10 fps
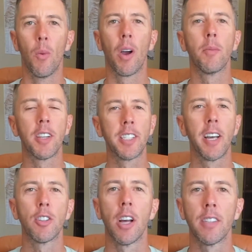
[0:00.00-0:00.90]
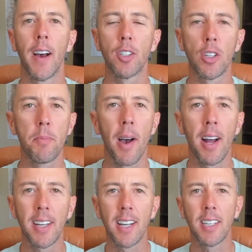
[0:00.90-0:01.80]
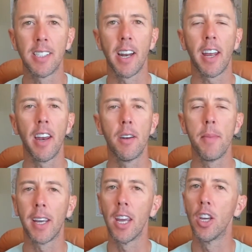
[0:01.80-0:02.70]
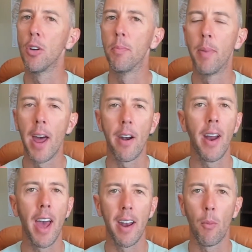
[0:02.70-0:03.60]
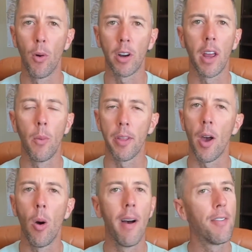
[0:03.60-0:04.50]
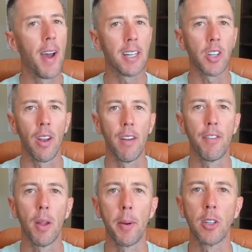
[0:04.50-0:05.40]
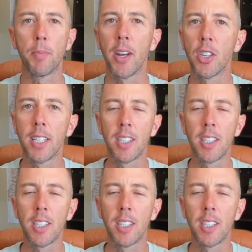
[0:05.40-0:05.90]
Welcome to the Secret Sauce of Outsourcing podcast that's dedicated to making you better at working with OFS, Online Filipino Specialists.